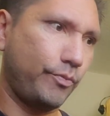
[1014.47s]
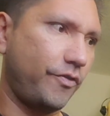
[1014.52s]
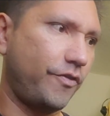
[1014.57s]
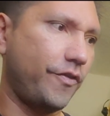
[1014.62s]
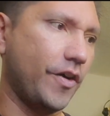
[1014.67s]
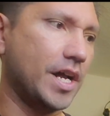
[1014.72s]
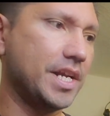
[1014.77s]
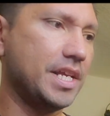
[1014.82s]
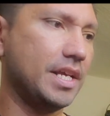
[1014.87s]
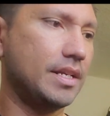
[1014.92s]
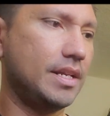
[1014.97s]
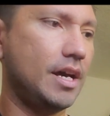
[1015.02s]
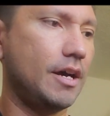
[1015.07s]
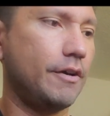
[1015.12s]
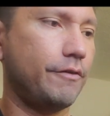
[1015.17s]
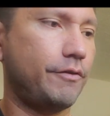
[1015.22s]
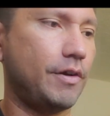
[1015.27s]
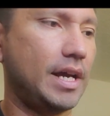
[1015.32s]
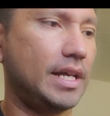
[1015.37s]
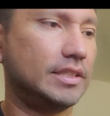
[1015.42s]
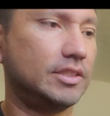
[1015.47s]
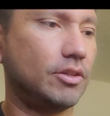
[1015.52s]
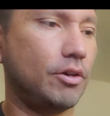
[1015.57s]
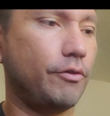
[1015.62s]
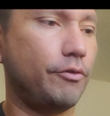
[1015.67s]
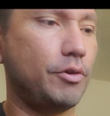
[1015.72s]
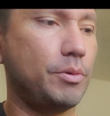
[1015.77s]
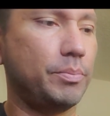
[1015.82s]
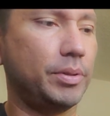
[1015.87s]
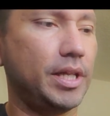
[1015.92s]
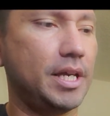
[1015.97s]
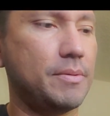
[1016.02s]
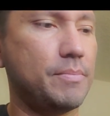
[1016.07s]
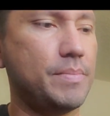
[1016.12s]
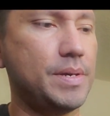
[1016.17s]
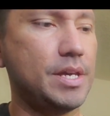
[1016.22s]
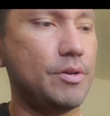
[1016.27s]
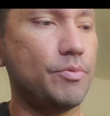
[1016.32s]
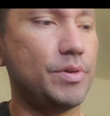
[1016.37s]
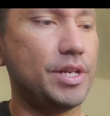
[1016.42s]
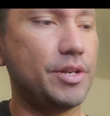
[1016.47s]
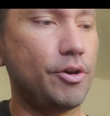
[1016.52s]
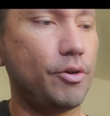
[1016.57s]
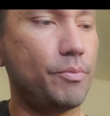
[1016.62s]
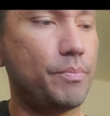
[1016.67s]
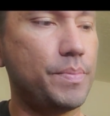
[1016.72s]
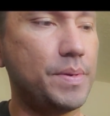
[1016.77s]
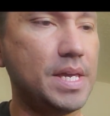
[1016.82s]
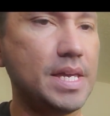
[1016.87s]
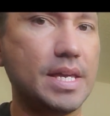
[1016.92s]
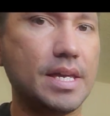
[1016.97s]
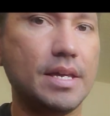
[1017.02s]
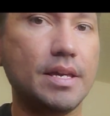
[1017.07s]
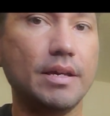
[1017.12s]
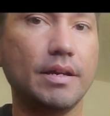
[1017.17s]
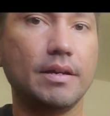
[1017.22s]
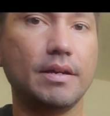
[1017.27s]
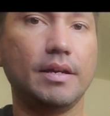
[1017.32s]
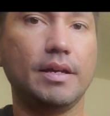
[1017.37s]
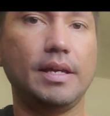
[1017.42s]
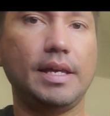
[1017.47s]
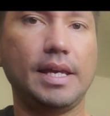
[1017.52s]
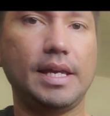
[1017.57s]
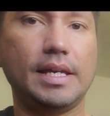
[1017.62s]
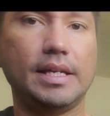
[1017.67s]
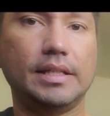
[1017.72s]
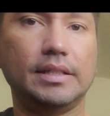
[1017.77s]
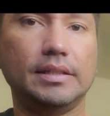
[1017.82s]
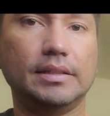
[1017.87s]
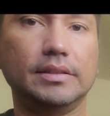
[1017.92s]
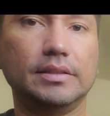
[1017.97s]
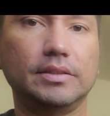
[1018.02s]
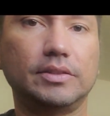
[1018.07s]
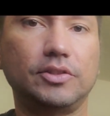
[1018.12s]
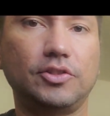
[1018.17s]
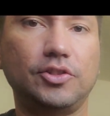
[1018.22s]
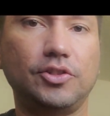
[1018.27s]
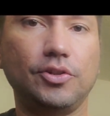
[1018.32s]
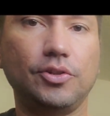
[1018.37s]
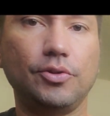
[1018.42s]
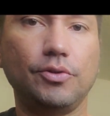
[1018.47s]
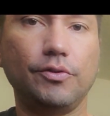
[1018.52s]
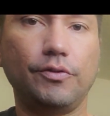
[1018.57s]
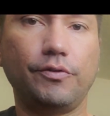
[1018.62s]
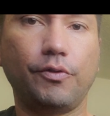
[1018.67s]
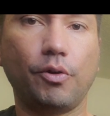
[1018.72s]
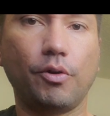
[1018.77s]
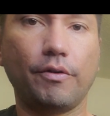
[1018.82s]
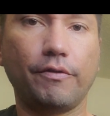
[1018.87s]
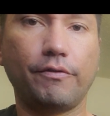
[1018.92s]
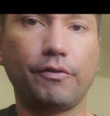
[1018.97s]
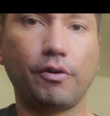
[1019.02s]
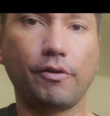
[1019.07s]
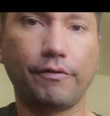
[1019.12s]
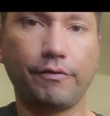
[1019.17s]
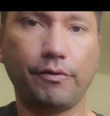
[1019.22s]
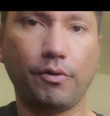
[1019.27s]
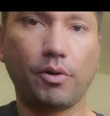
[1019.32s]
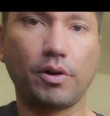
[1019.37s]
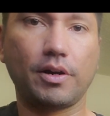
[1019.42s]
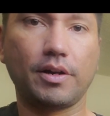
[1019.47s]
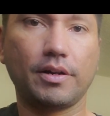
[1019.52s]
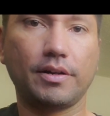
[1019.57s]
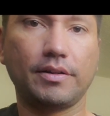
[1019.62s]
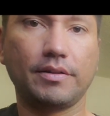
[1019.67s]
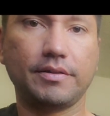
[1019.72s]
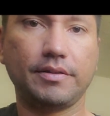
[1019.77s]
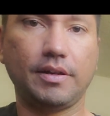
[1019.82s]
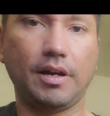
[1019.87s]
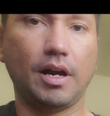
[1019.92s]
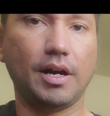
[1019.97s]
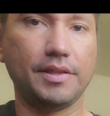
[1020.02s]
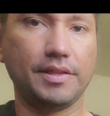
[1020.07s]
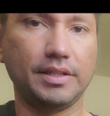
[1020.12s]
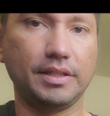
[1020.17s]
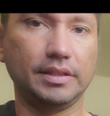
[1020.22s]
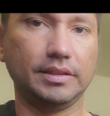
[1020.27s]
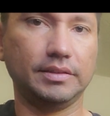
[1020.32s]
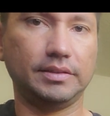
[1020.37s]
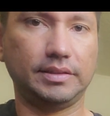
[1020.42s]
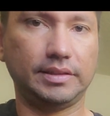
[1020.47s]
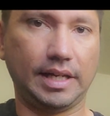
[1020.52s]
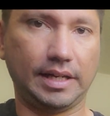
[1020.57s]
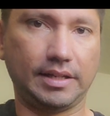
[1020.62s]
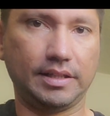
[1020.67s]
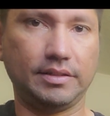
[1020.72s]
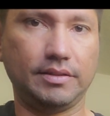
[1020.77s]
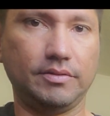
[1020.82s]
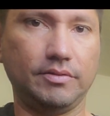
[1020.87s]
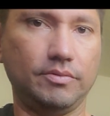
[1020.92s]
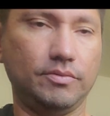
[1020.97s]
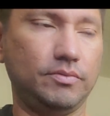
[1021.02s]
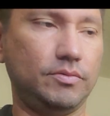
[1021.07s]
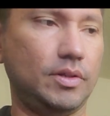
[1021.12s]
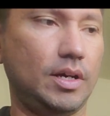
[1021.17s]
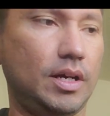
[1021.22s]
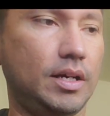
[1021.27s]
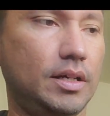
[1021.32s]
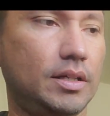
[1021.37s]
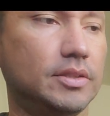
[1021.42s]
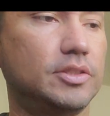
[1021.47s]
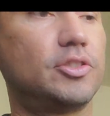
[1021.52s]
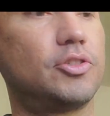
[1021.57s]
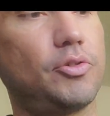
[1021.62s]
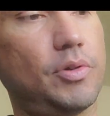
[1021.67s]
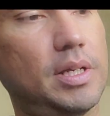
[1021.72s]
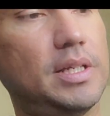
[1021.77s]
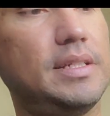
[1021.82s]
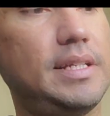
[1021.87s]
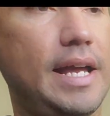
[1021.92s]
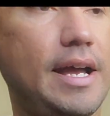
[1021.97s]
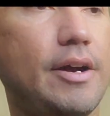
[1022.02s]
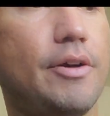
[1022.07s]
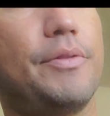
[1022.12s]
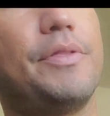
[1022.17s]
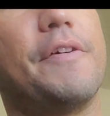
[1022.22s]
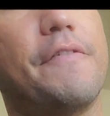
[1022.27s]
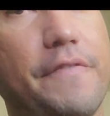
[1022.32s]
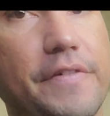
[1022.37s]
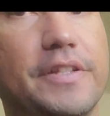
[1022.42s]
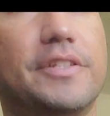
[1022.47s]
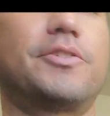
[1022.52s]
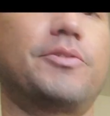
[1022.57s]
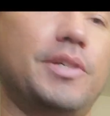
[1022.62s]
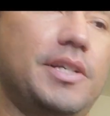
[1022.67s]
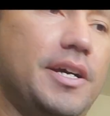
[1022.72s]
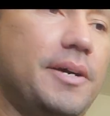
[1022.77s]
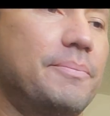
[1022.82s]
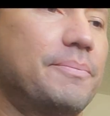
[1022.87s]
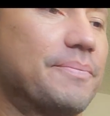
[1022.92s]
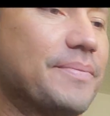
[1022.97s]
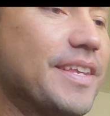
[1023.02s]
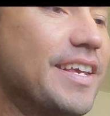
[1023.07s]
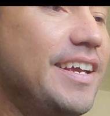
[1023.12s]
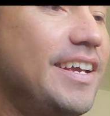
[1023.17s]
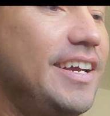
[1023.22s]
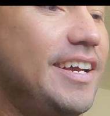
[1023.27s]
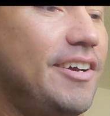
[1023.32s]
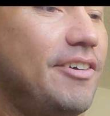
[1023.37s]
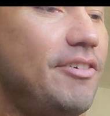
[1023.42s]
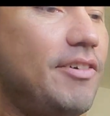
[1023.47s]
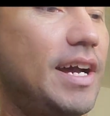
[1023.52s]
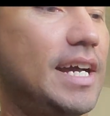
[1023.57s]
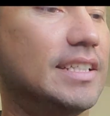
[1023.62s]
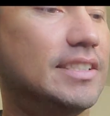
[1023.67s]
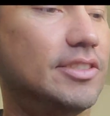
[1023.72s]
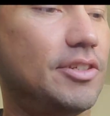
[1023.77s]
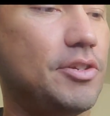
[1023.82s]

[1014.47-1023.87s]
funny enough, right? So if we play B, we know B is 2, 4, 4, 4 on the second string down, the fifth string up, right? So